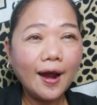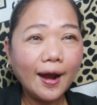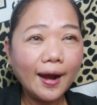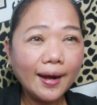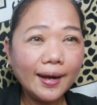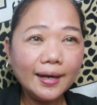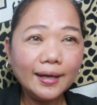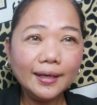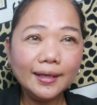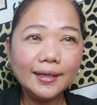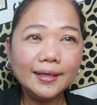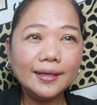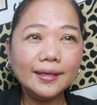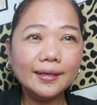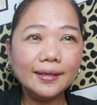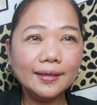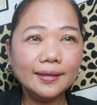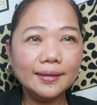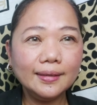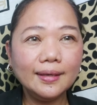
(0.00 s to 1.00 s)

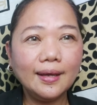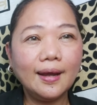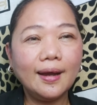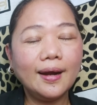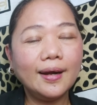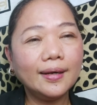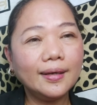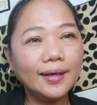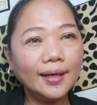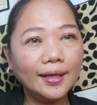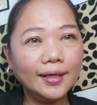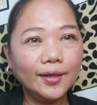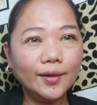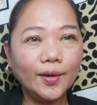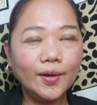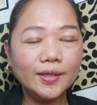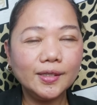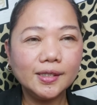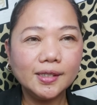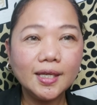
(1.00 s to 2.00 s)
Arlene
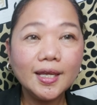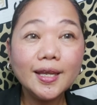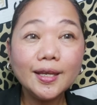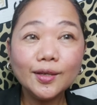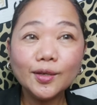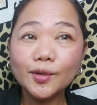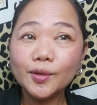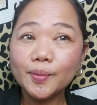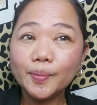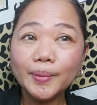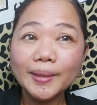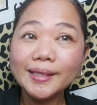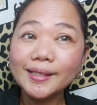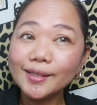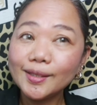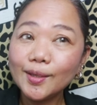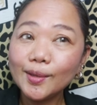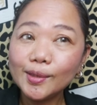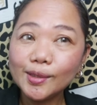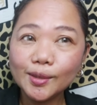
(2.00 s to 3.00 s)
Argalion Signo, please
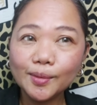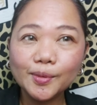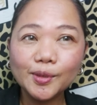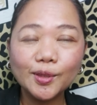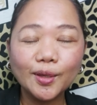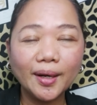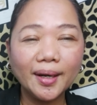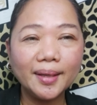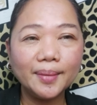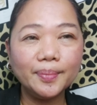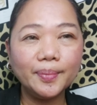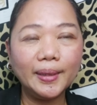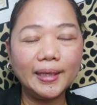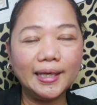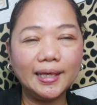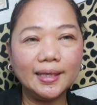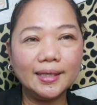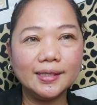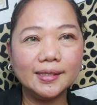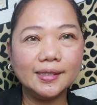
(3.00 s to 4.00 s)
do subscribe,
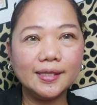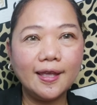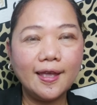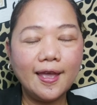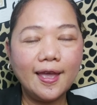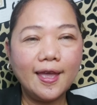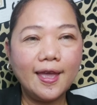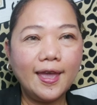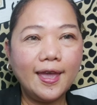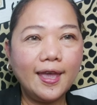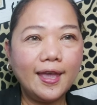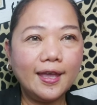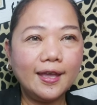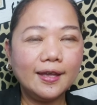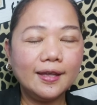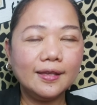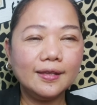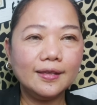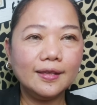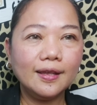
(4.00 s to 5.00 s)
please.
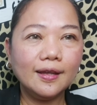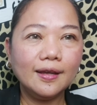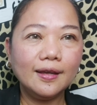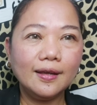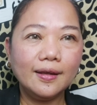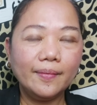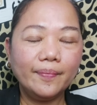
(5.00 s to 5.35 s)
And